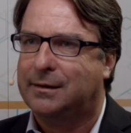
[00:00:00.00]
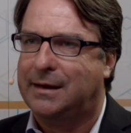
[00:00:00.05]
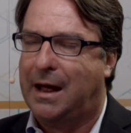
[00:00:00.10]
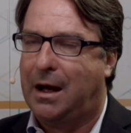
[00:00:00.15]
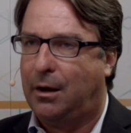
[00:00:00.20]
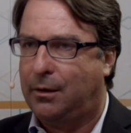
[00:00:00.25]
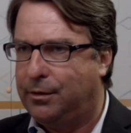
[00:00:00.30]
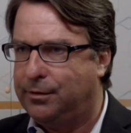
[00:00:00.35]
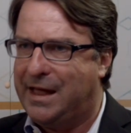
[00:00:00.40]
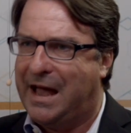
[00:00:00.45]

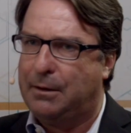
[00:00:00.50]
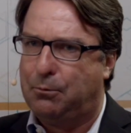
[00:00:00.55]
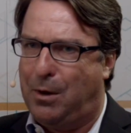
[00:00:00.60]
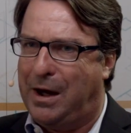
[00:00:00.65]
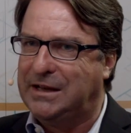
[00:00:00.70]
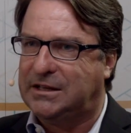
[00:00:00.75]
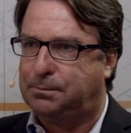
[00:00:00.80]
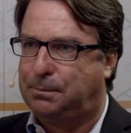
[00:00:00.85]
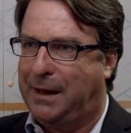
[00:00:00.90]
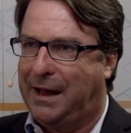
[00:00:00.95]
Well, now, that
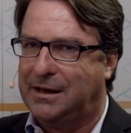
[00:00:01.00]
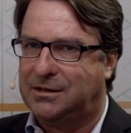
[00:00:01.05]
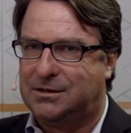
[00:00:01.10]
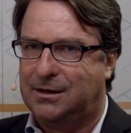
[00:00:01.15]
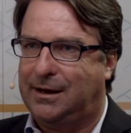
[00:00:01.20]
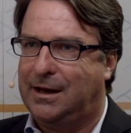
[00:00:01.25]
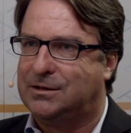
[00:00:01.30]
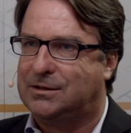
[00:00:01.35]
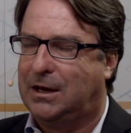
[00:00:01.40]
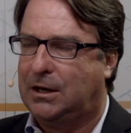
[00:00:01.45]
white space
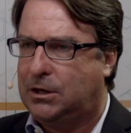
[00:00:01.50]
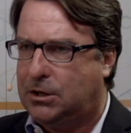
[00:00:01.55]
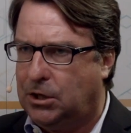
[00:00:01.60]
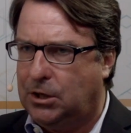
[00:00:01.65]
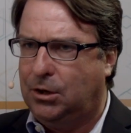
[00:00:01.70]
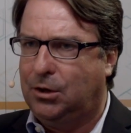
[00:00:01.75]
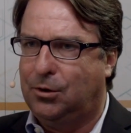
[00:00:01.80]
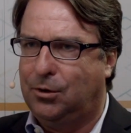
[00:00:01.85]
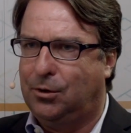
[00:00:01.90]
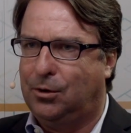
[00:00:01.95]
is a
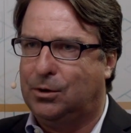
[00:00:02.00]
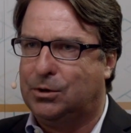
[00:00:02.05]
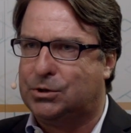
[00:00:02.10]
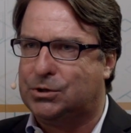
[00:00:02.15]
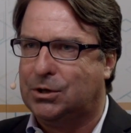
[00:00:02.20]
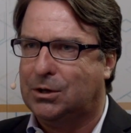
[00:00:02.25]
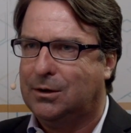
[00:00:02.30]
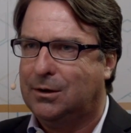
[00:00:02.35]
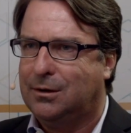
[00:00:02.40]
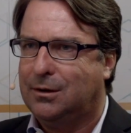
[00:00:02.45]
huge
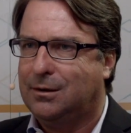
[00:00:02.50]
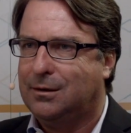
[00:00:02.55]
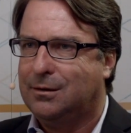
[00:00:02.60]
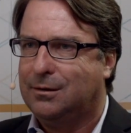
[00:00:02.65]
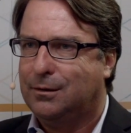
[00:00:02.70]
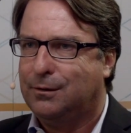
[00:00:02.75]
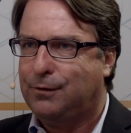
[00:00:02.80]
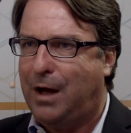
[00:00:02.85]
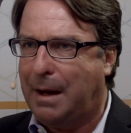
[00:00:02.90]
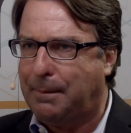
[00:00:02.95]

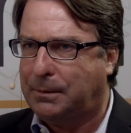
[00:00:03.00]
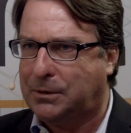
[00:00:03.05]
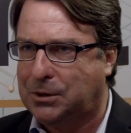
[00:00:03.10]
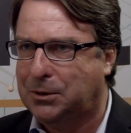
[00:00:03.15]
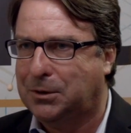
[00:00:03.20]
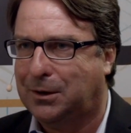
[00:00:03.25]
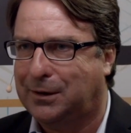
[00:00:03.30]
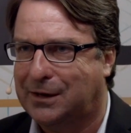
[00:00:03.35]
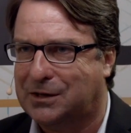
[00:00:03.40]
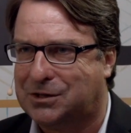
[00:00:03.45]

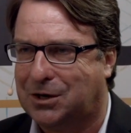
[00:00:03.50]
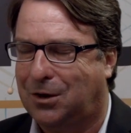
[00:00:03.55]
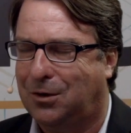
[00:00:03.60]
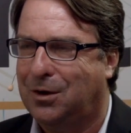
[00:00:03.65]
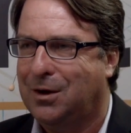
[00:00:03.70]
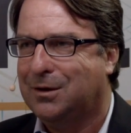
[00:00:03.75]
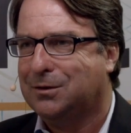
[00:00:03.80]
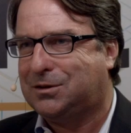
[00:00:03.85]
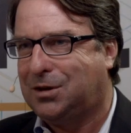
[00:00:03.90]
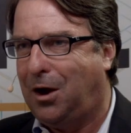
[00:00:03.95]
opportunity. So
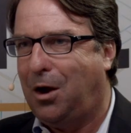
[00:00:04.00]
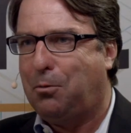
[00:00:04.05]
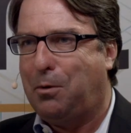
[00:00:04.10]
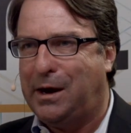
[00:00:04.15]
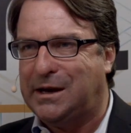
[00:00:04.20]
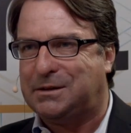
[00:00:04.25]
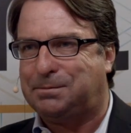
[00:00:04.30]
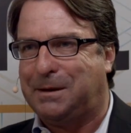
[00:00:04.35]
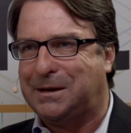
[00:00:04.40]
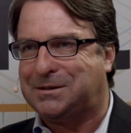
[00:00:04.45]
a
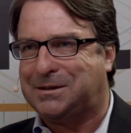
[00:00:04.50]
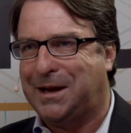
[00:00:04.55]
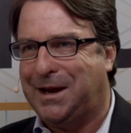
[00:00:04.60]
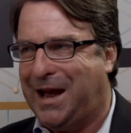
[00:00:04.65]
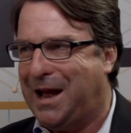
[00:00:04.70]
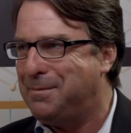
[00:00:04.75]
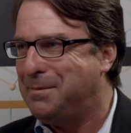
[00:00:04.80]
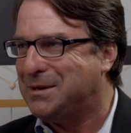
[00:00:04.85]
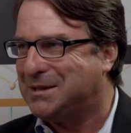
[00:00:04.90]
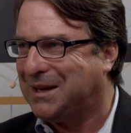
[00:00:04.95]
white space
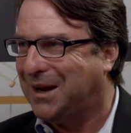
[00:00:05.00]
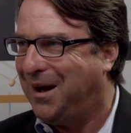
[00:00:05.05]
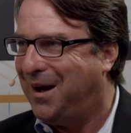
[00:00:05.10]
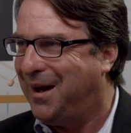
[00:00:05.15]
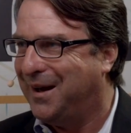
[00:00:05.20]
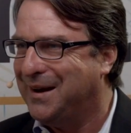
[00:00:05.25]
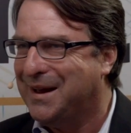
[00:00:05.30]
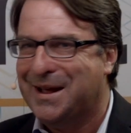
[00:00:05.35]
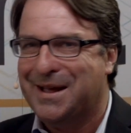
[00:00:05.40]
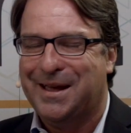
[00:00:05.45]
at
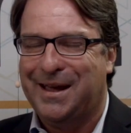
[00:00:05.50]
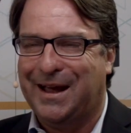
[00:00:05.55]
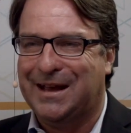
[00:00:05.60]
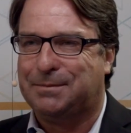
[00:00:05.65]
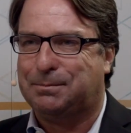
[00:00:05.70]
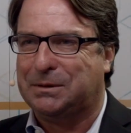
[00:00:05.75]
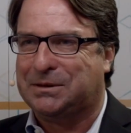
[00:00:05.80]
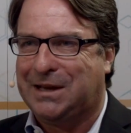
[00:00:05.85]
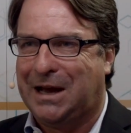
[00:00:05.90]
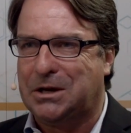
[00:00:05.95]
Amazon is
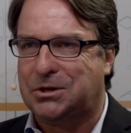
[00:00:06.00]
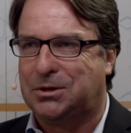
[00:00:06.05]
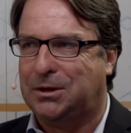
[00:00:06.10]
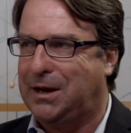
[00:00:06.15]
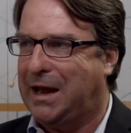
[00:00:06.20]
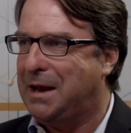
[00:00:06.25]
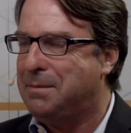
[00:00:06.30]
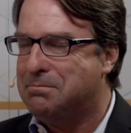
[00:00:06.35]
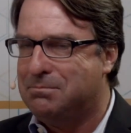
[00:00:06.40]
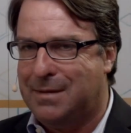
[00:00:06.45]

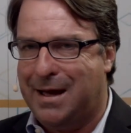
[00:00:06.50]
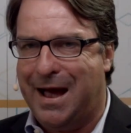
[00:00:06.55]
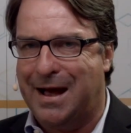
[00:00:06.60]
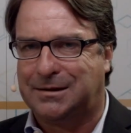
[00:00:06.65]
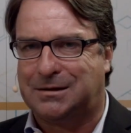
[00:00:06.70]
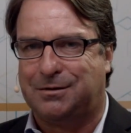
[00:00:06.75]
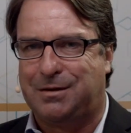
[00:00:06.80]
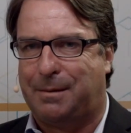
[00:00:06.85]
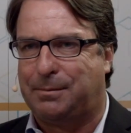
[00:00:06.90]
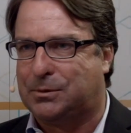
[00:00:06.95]
potentially a
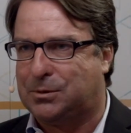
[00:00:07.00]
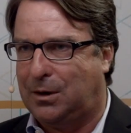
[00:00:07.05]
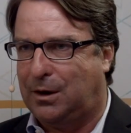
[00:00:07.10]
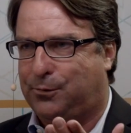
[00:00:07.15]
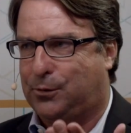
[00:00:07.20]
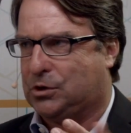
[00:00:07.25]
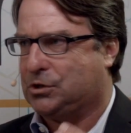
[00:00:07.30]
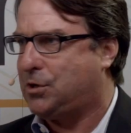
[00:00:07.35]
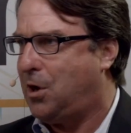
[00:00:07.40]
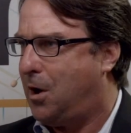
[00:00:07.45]
massive opportunity
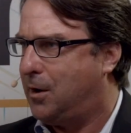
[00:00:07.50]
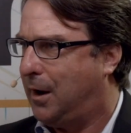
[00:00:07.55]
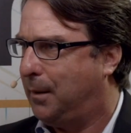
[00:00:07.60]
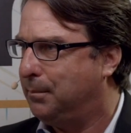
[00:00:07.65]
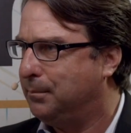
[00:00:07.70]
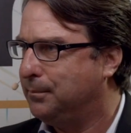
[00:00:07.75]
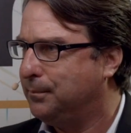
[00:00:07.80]
for startup.